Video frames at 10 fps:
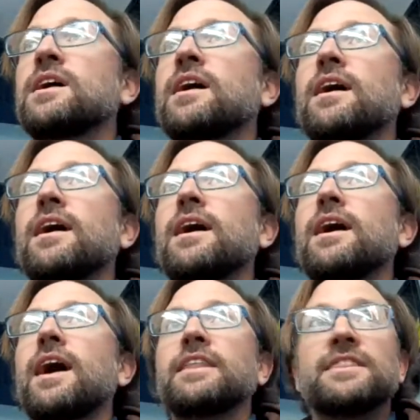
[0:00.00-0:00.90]

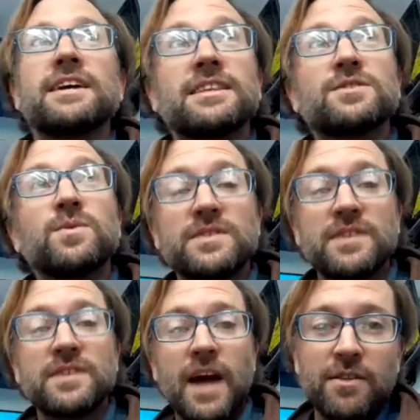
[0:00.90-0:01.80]
I think this one's got
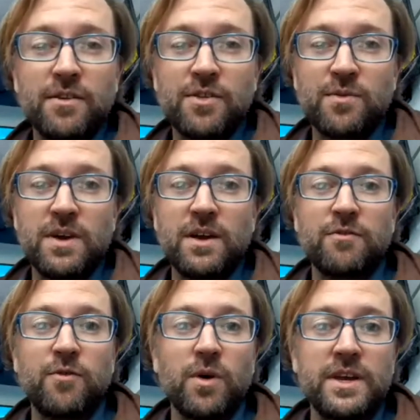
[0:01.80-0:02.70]
another 3 or
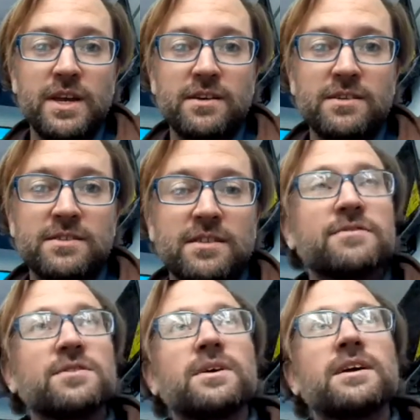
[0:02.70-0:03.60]
4 years left
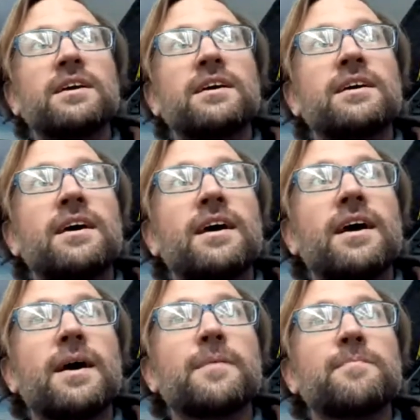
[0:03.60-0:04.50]
to it.
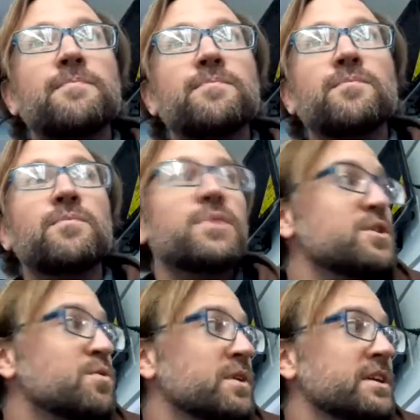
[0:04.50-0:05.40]
But
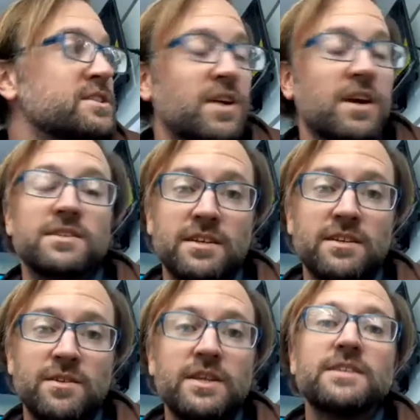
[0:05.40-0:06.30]
you
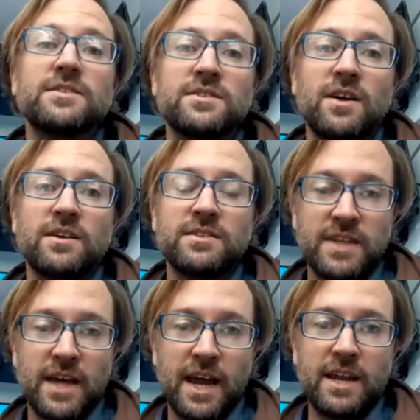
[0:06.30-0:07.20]
need to start
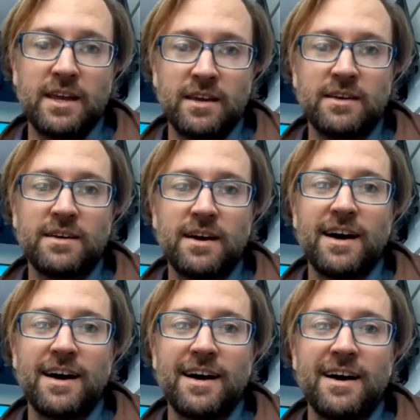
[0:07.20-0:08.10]
designing
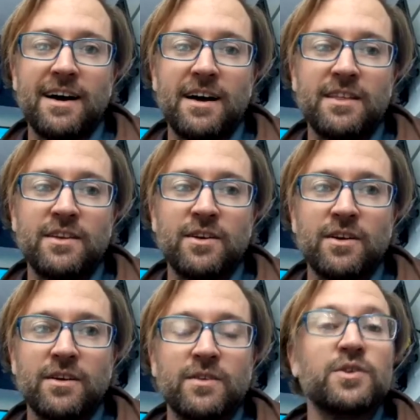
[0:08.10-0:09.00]

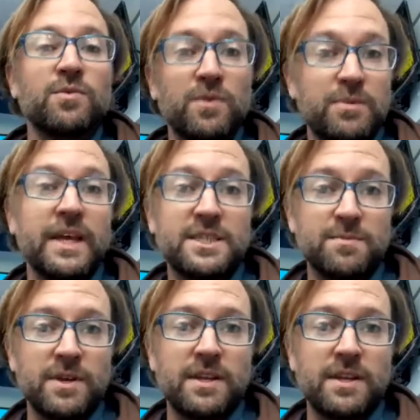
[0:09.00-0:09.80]
your replacement